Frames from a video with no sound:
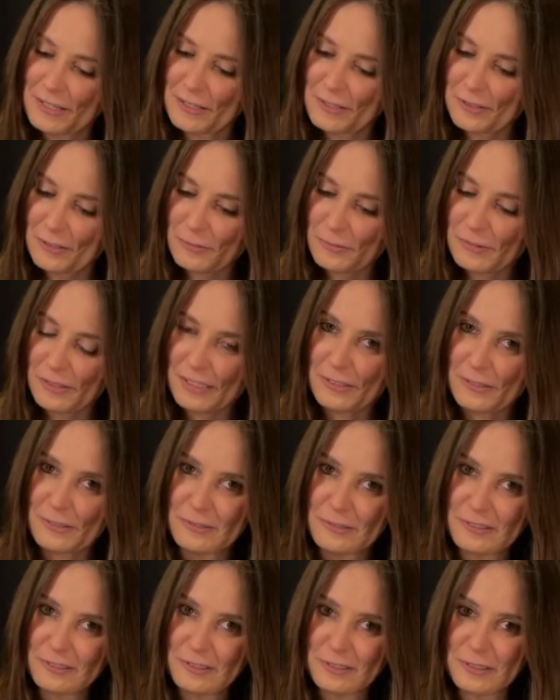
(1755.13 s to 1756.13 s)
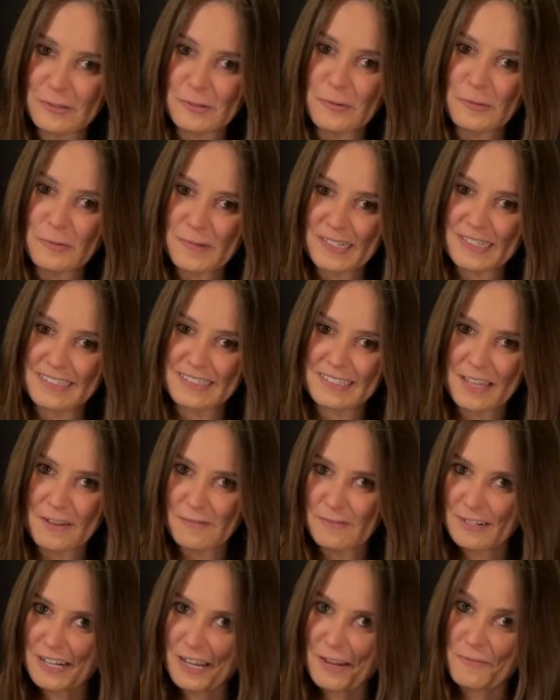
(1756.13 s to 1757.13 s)
So little wins
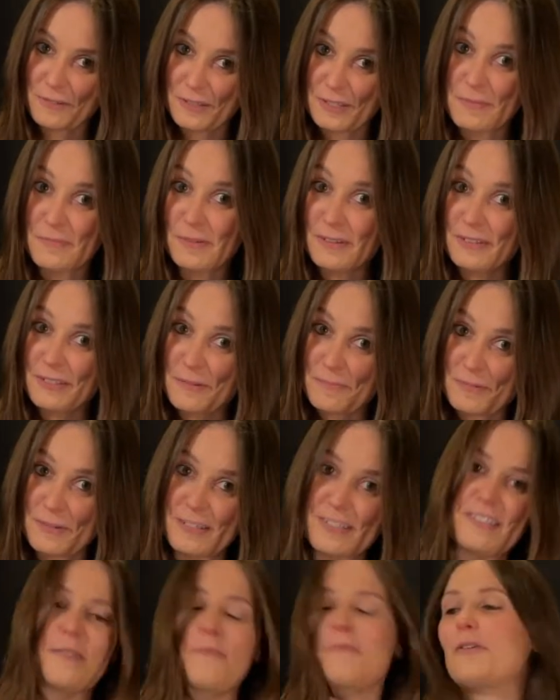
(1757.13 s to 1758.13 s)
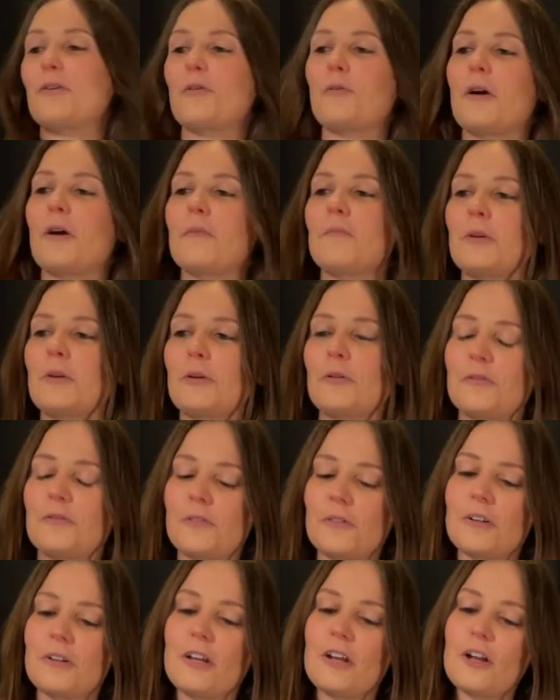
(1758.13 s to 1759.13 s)
every day really build up into something quite
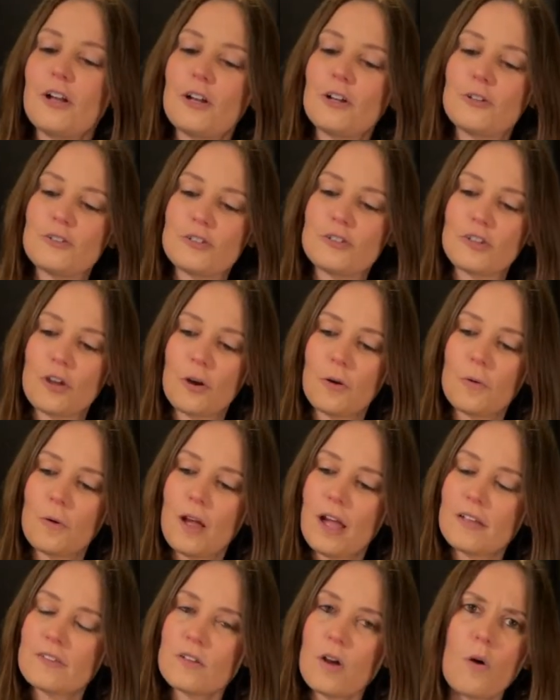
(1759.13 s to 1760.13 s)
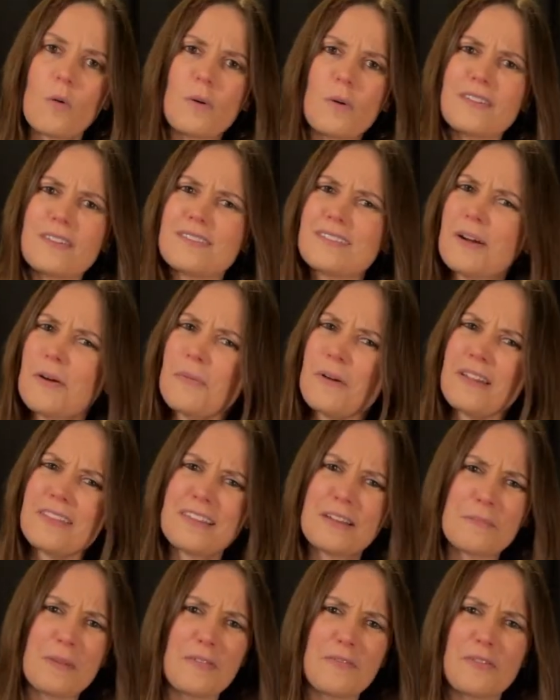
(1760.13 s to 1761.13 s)
beautiful. So, as always, I want to
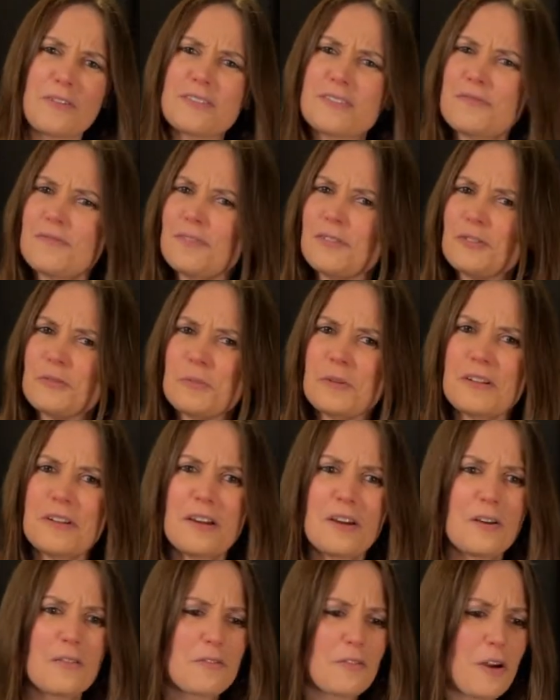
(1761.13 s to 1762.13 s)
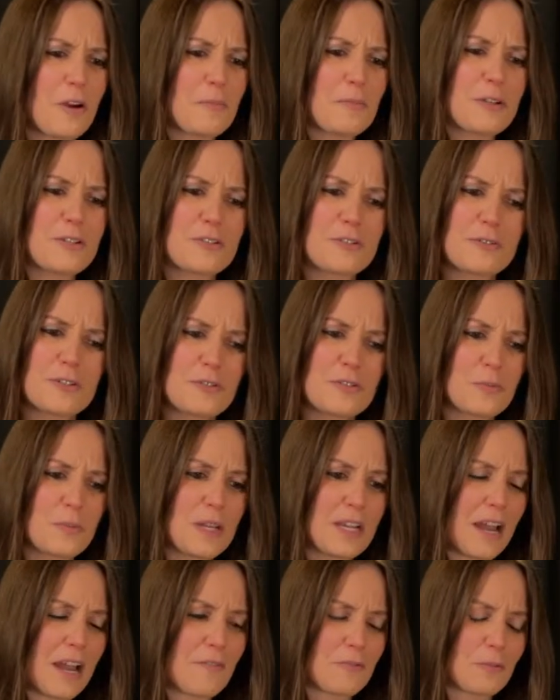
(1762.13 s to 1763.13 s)
thank my friends at Fishman for helping me do these
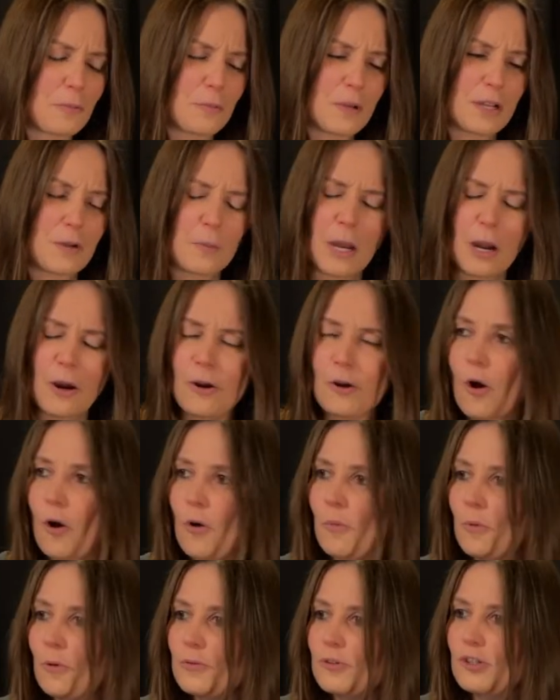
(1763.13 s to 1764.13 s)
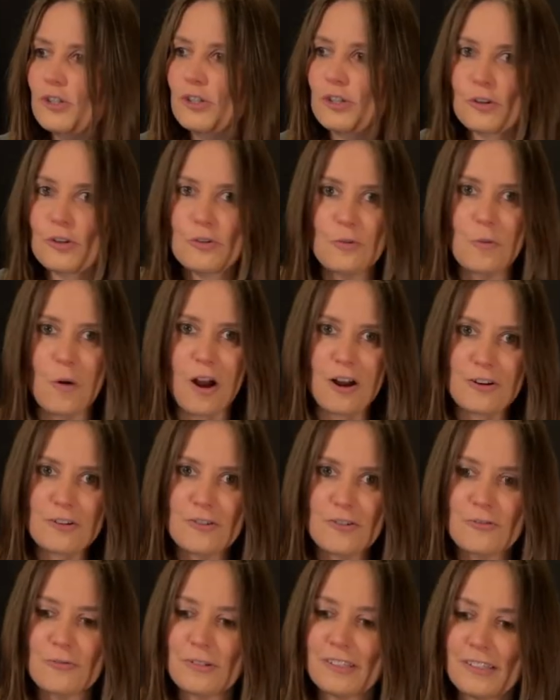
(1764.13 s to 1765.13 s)
week after week. We are at almost
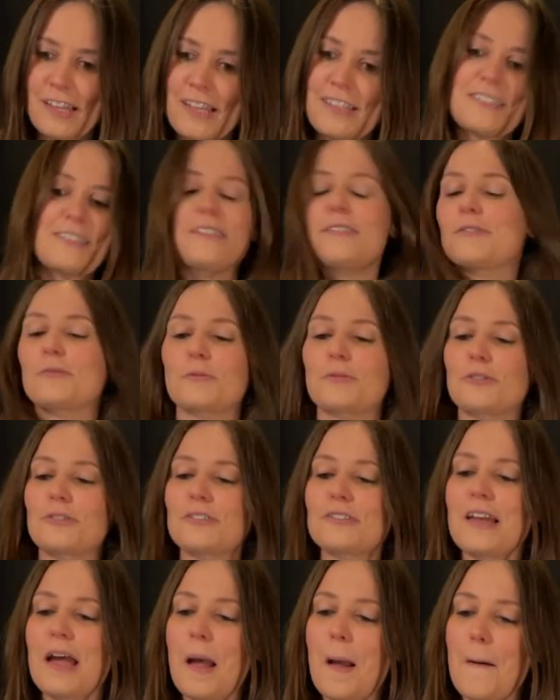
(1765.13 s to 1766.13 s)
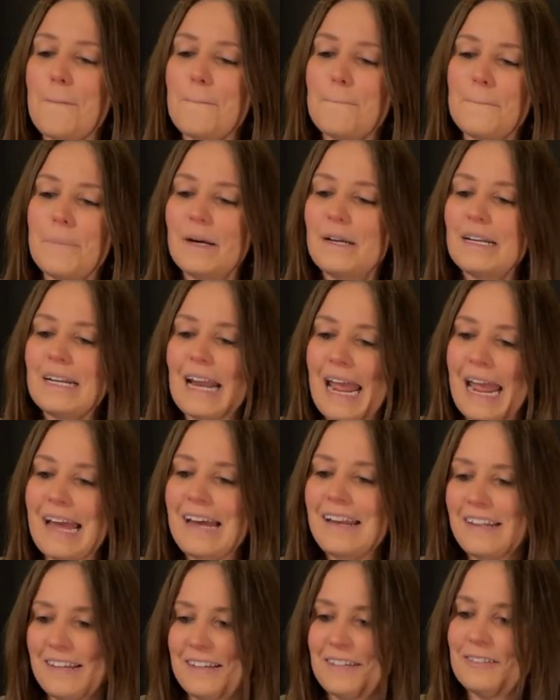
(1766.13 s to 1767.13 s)
200 lessons, which is
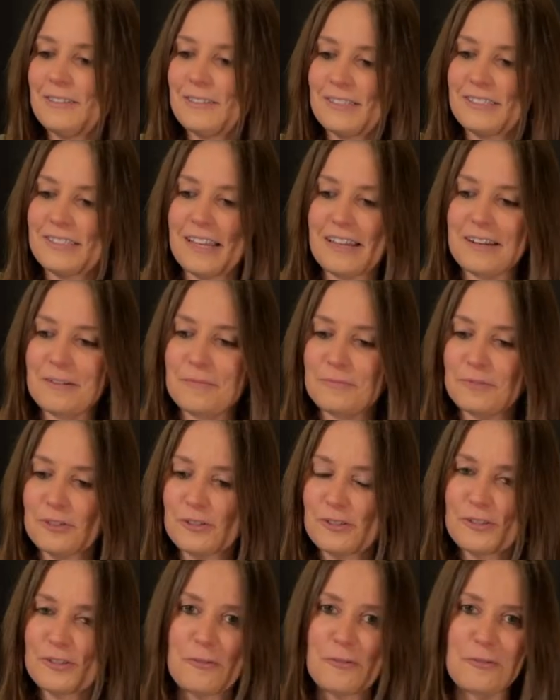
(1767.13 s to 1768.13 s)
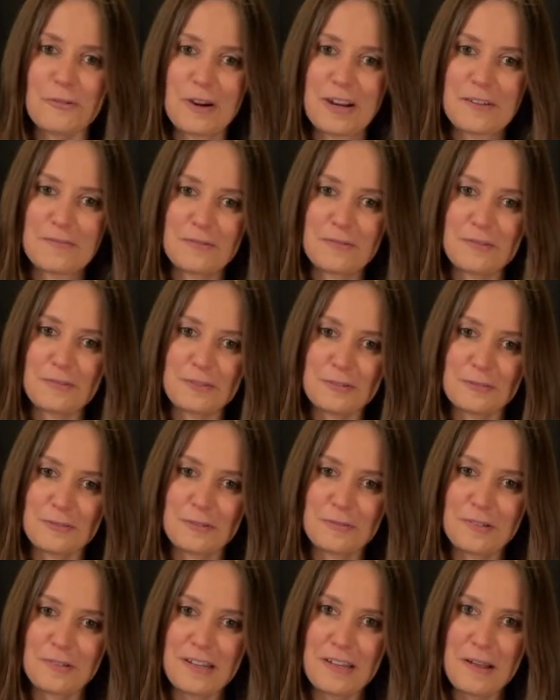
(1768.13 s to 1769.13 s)
bananas, and I'm just so grateful to
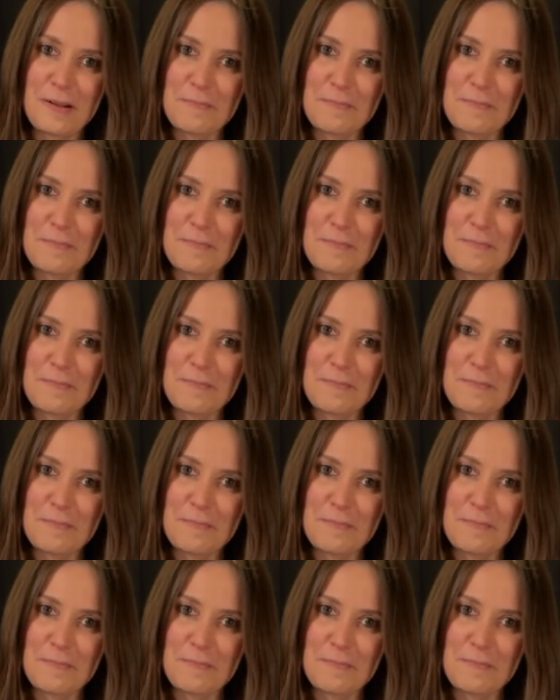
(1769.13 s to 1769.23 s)
have